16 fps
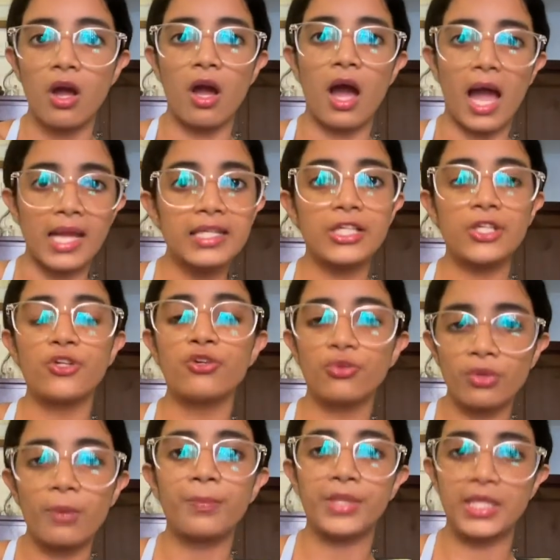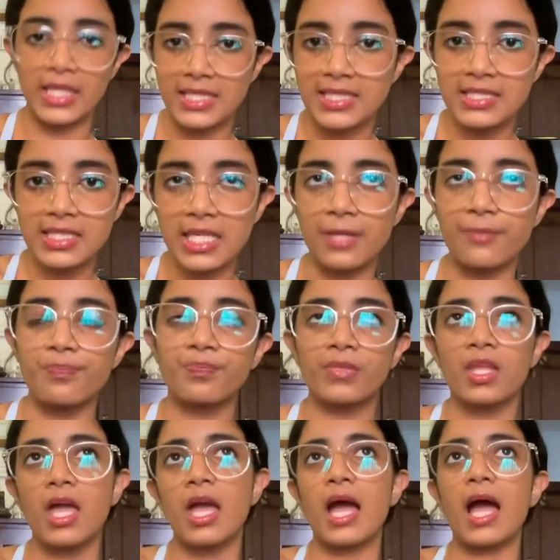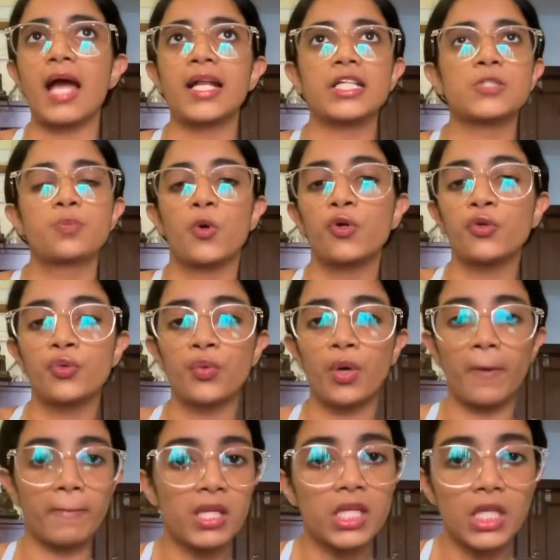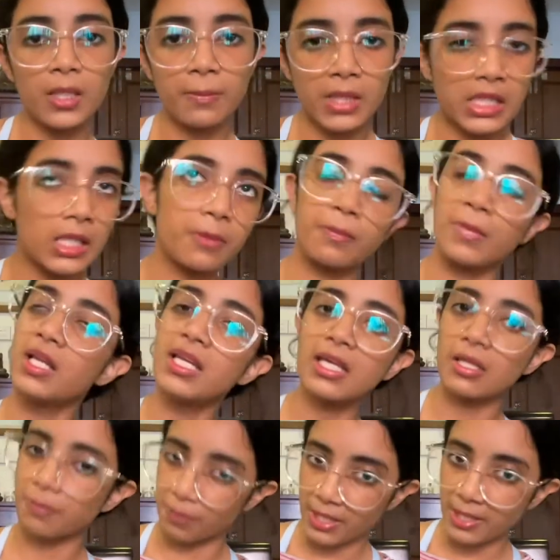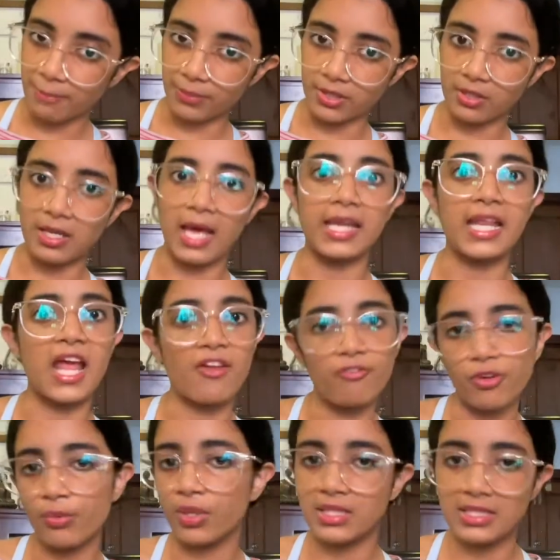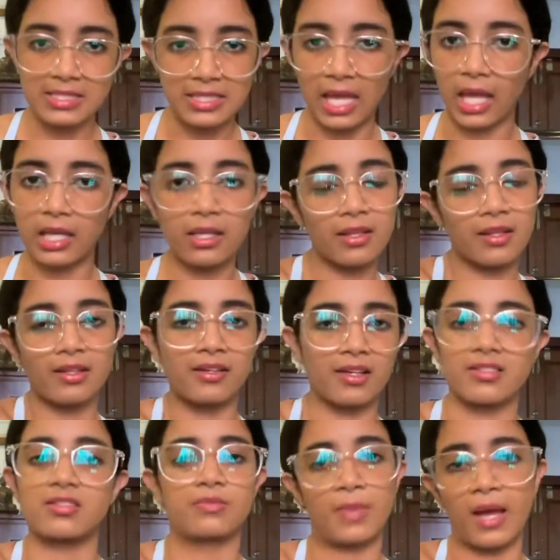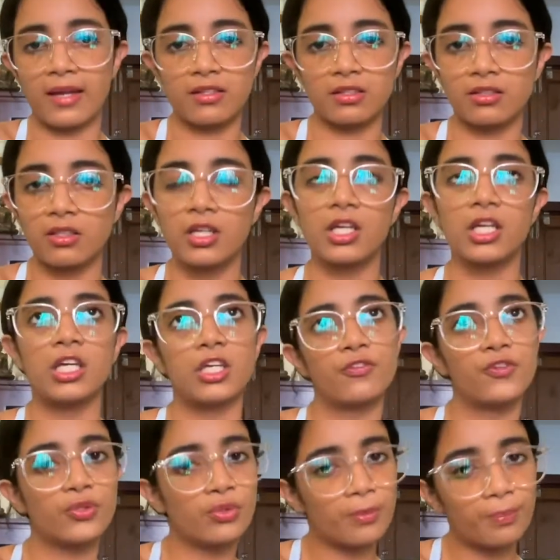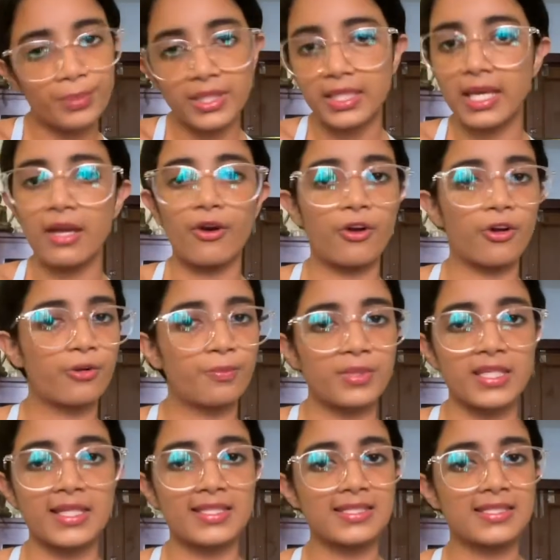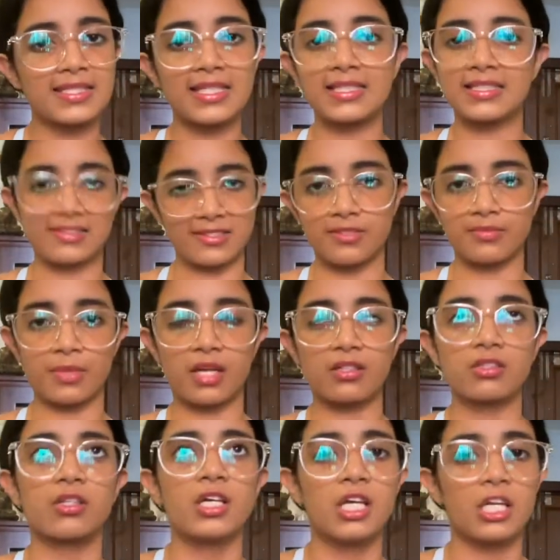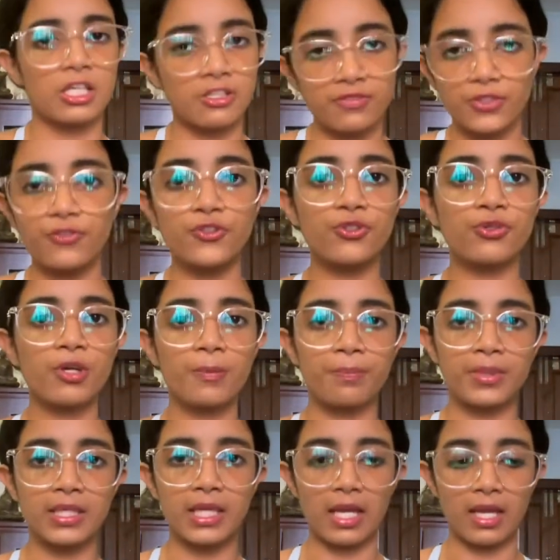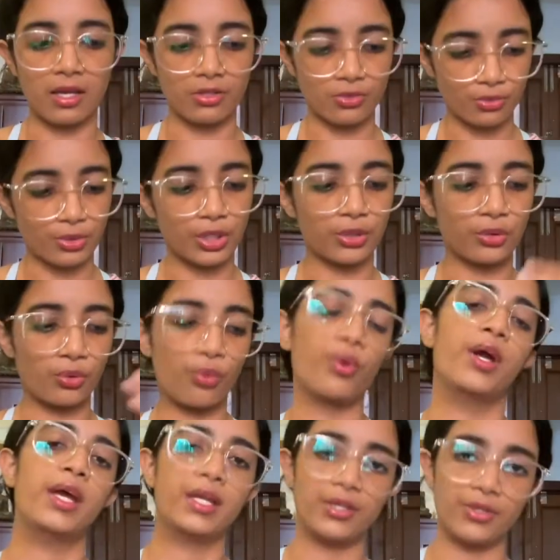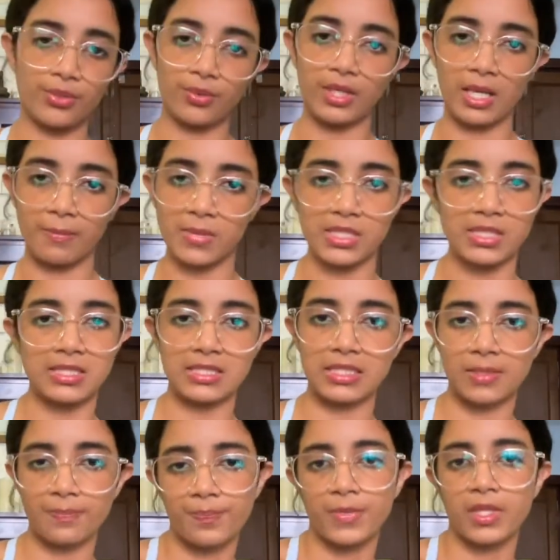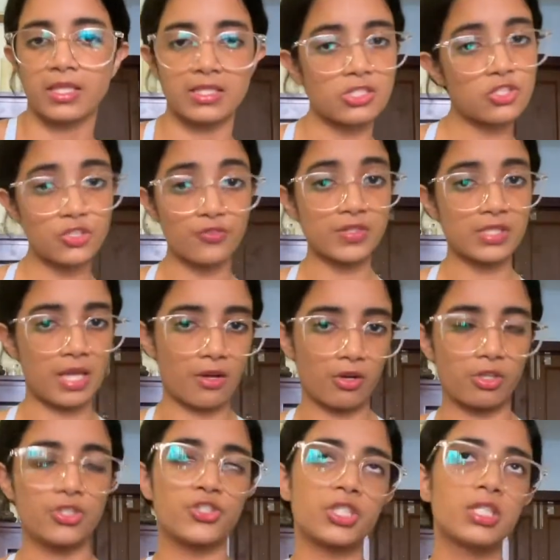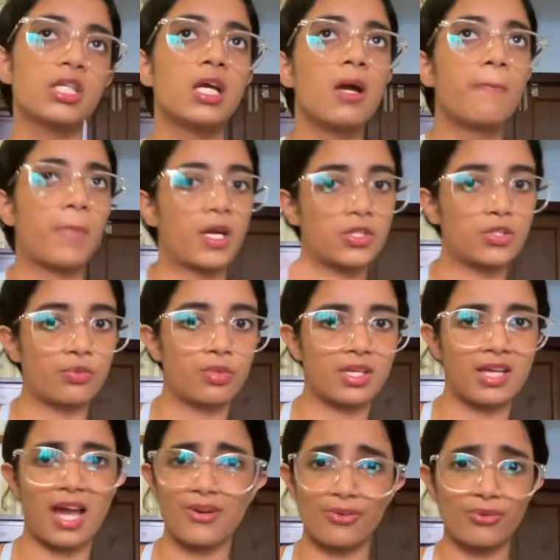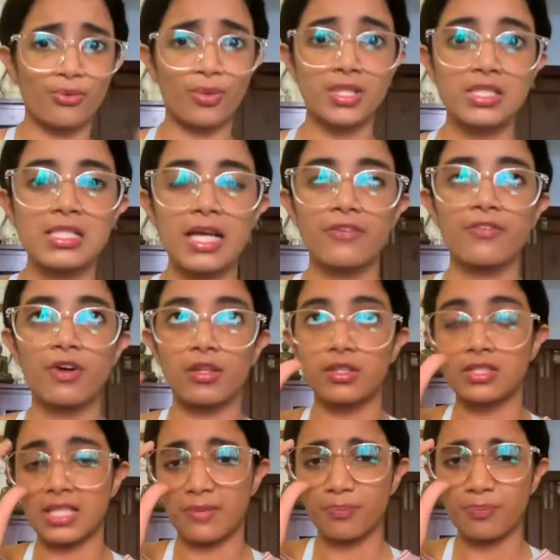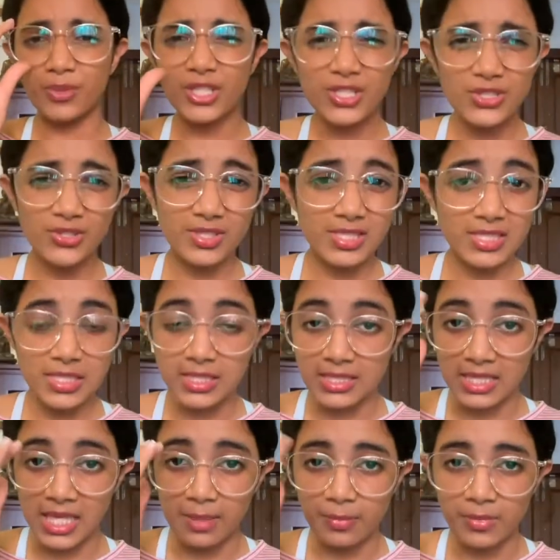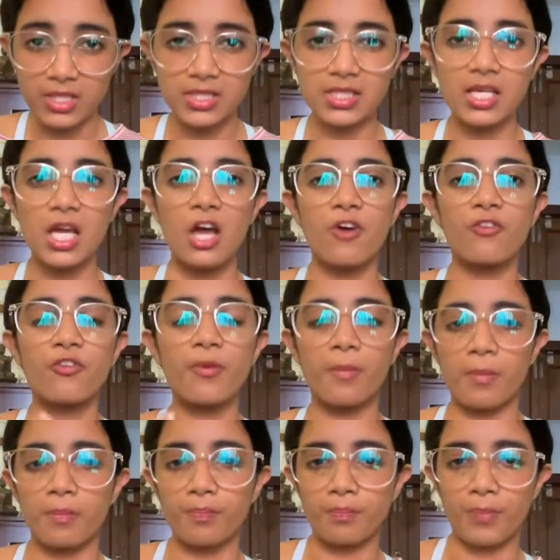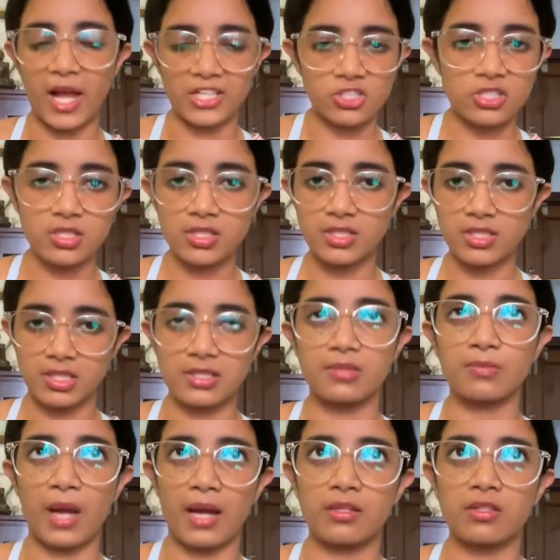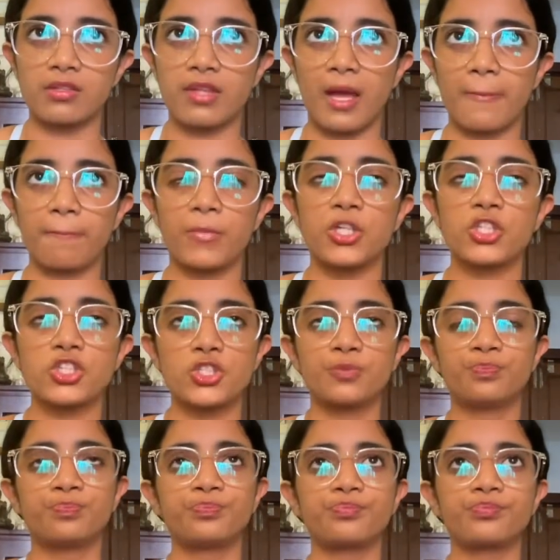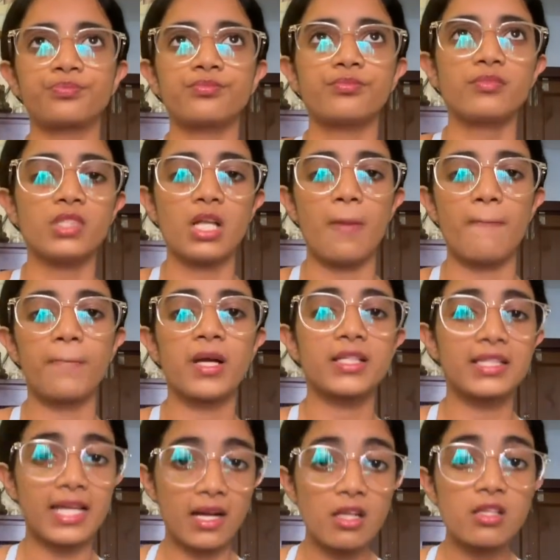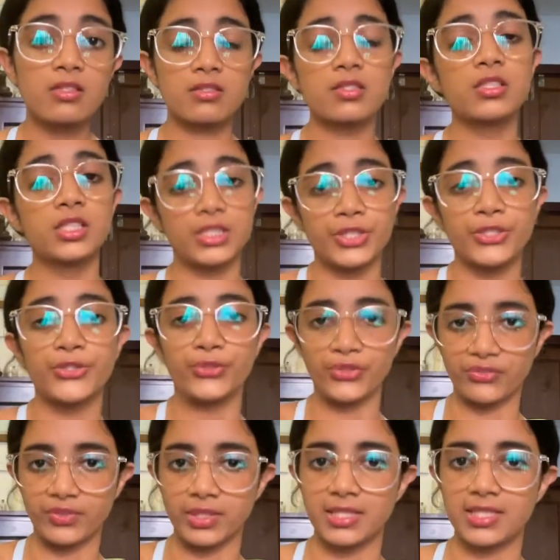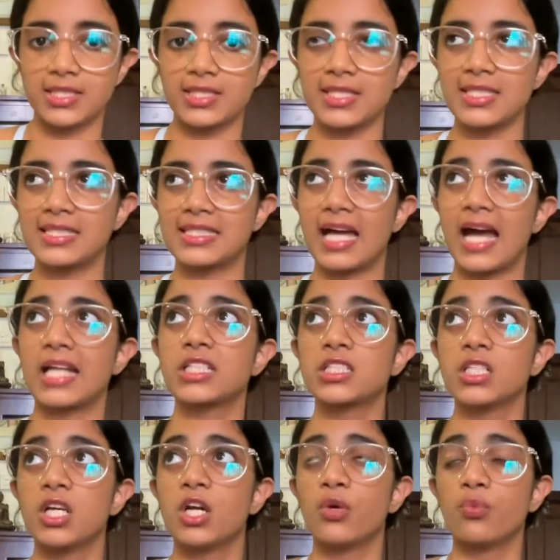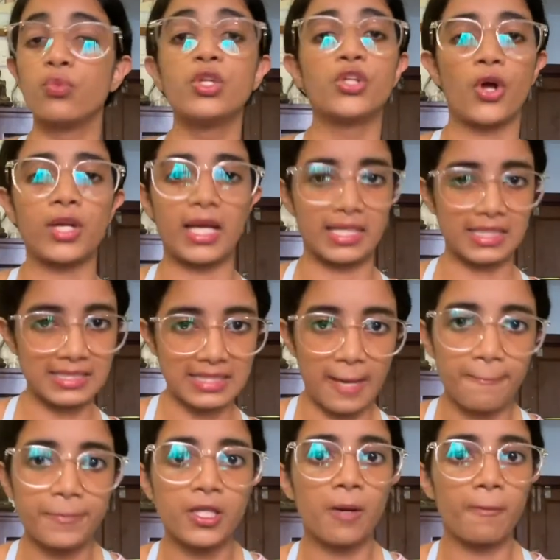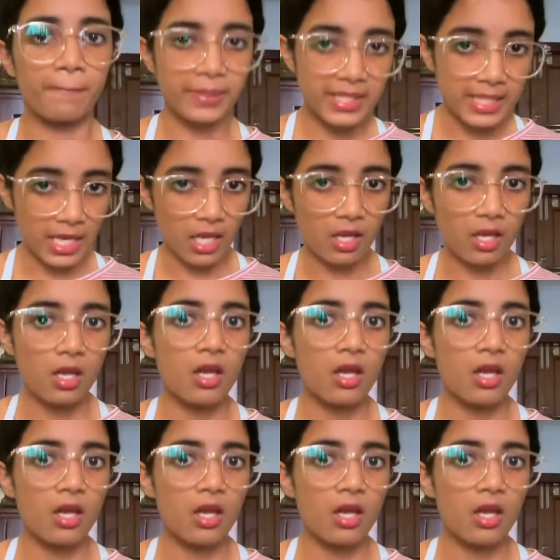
I need to do a BSc. And I spoke to a million people, and everyone said it doesn't matter. If you do a BA or a BSc, it doesn't matter. Even if you do a BA, you can go ahead and do an MSc. This is just for psychology, by the way. I don't know what it's like for others. I'm pretty sure it's the same, because for bachelors, it doesn't matter that much. But there are certain universities that will not accept a BA.